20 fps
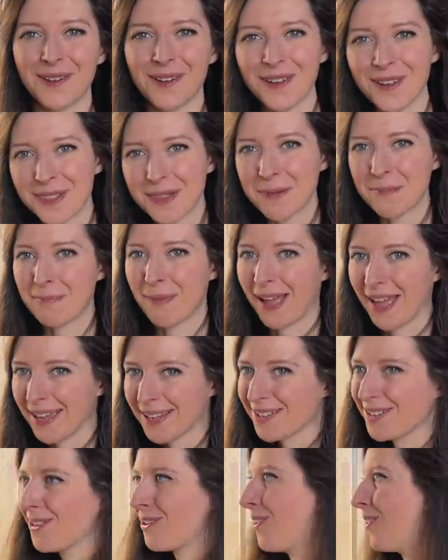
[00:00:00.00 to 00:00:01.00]
at the
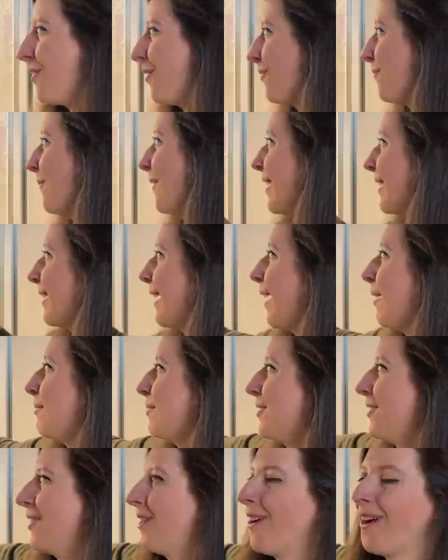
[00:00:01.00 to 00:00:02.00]
back of my
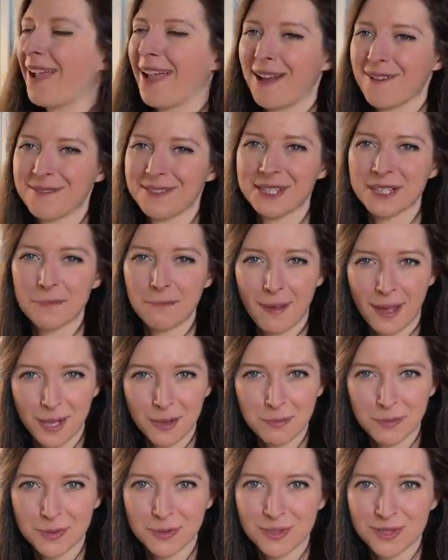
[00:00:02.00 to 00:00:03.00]
cabinet, I have this
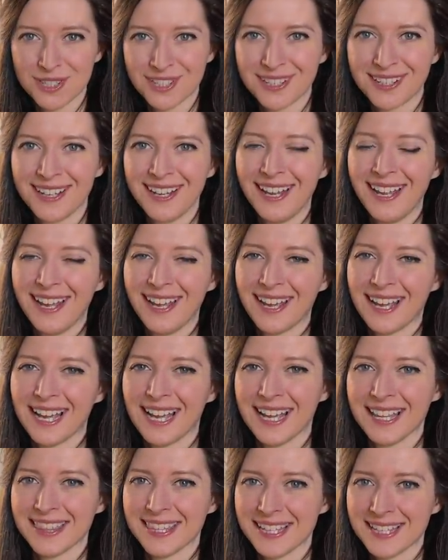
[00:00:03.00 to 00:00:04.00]
pegboard,
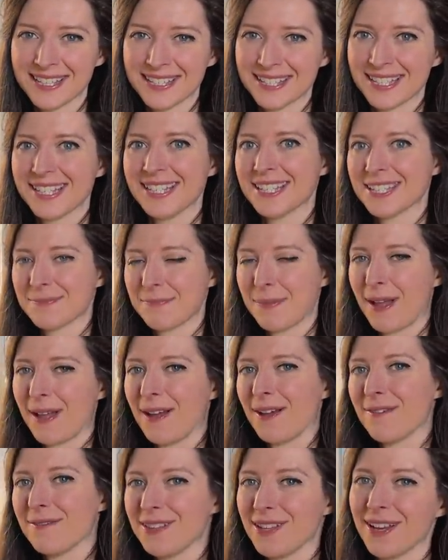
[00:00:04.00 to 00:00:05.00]
and this is
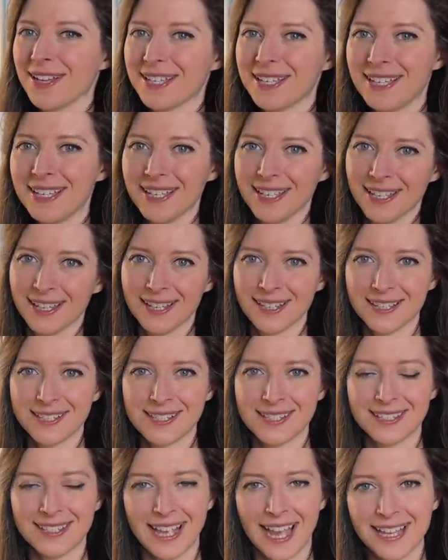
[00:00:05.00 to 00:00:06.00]
part of the IKEA
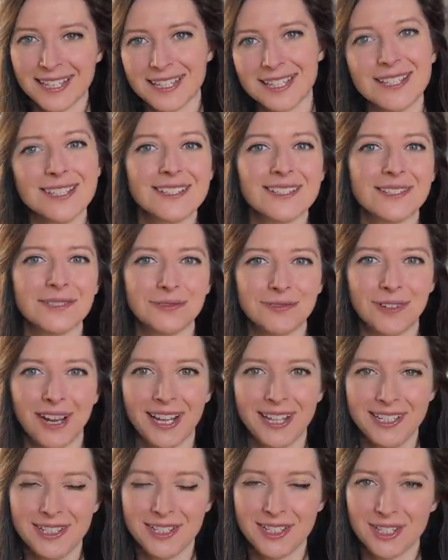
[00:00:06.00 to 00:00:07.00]
Skadis
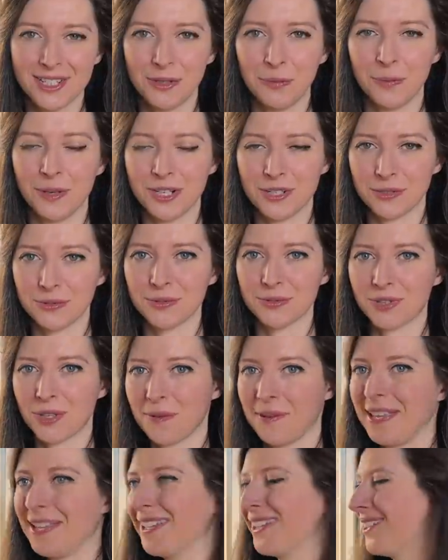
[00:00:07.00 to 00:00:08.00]
range, which also
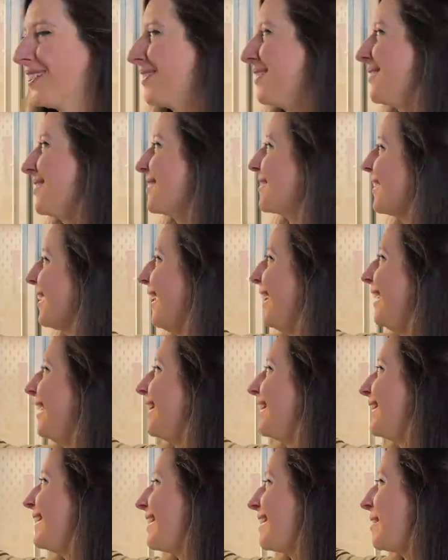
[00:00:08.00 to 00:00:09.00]
includes
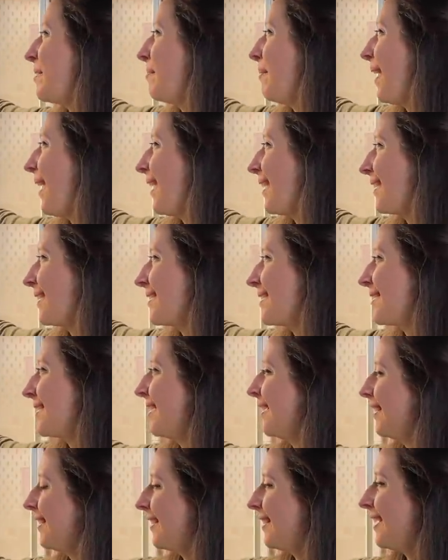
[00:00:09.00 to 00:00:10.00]
the pegs,
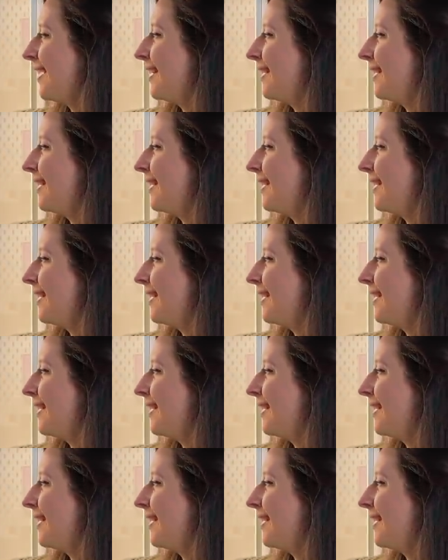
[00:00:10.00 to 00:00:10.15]
the